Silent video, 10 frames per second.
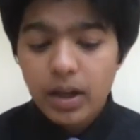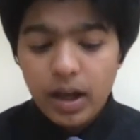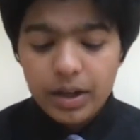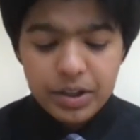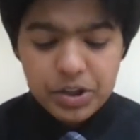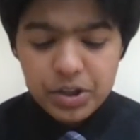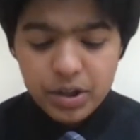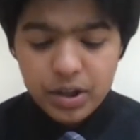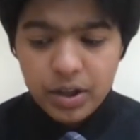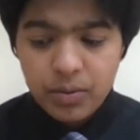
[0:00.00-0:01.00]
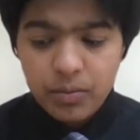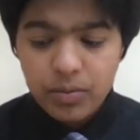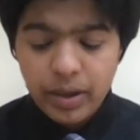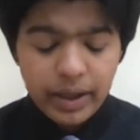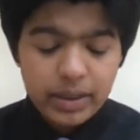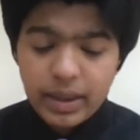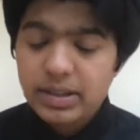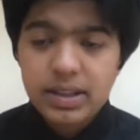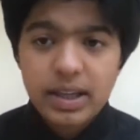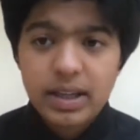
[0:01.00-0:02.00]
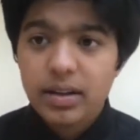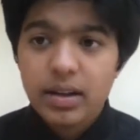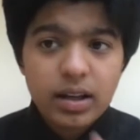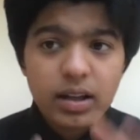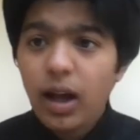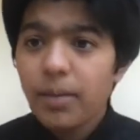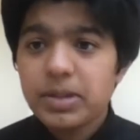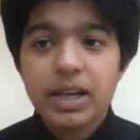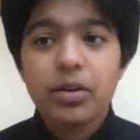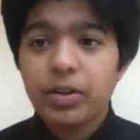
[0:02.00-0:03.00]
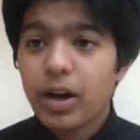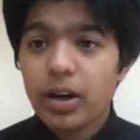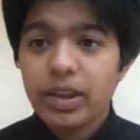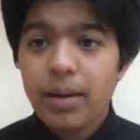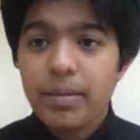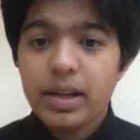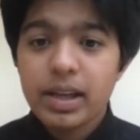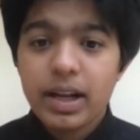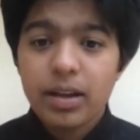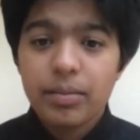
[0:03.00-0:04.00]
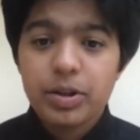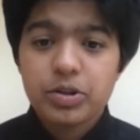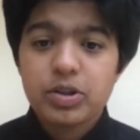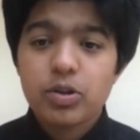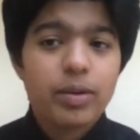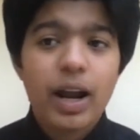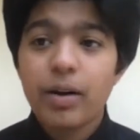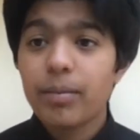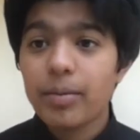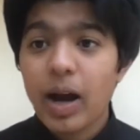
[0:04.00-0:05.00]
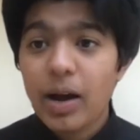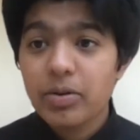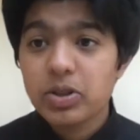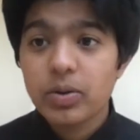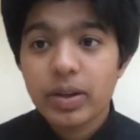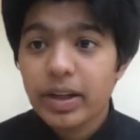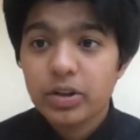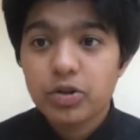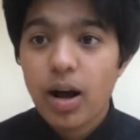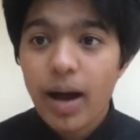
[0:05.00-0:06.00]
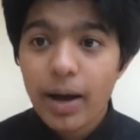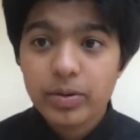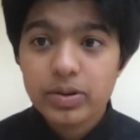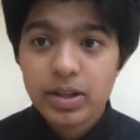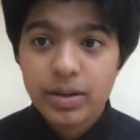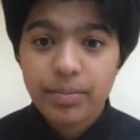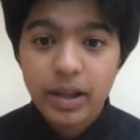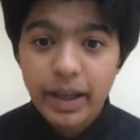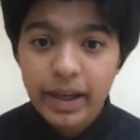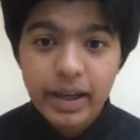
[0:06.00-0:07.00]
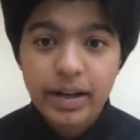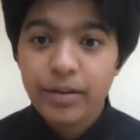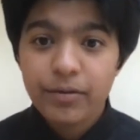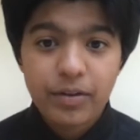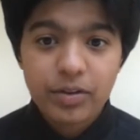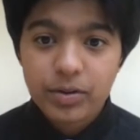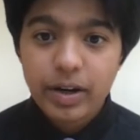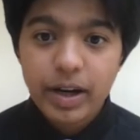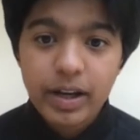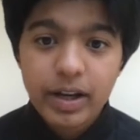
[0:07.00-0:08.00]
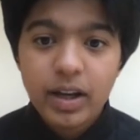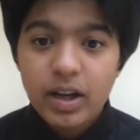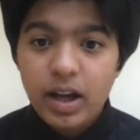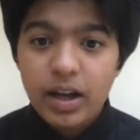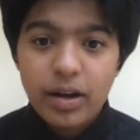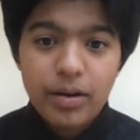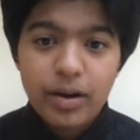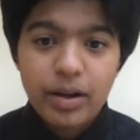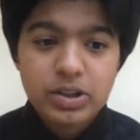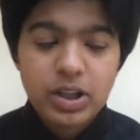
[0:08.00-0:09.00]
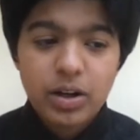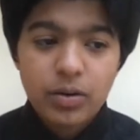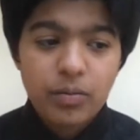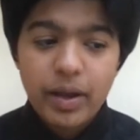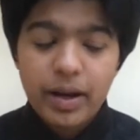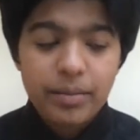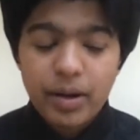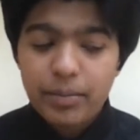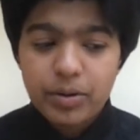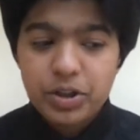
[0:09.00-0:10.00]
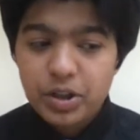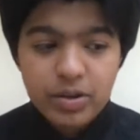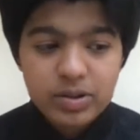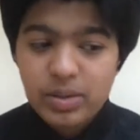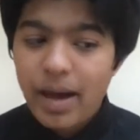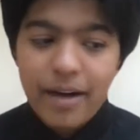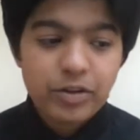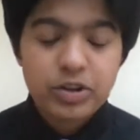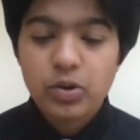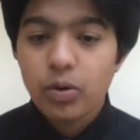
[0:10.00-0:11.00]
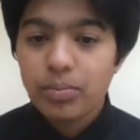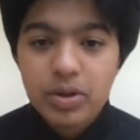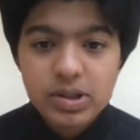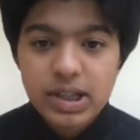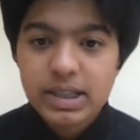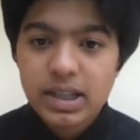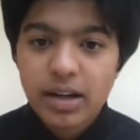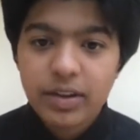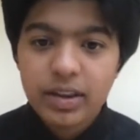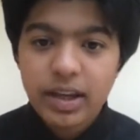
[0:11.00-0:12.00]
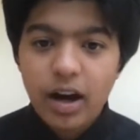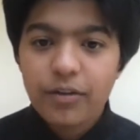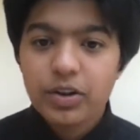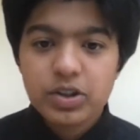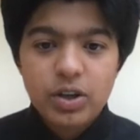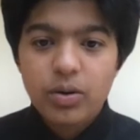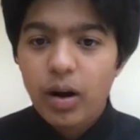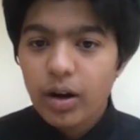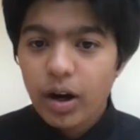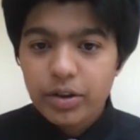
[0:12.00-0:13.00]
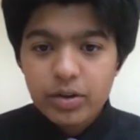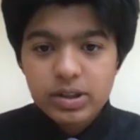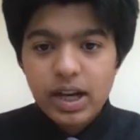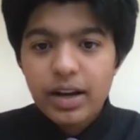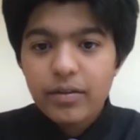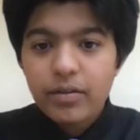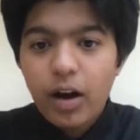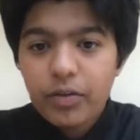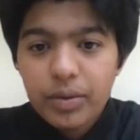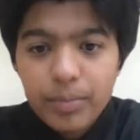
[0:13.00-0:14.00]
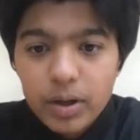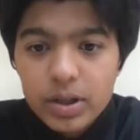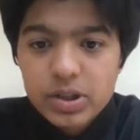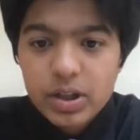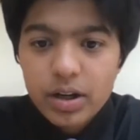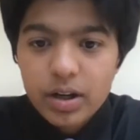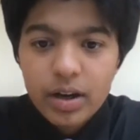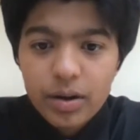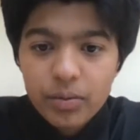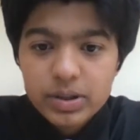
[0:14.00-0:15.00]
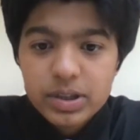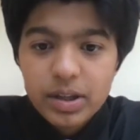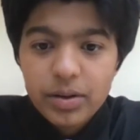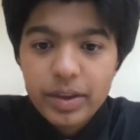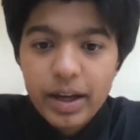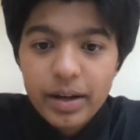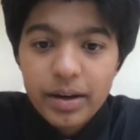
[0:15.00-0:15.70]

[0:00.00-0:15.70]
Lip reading: Additionally, like things like clubs, I know there aren't that many in elementary school, but I remember I was doing like I was in a play in fifth grade. And I'm pretty sure there was some after school music stuff that they offered. So are those kind of off the books, or what's the deal with that?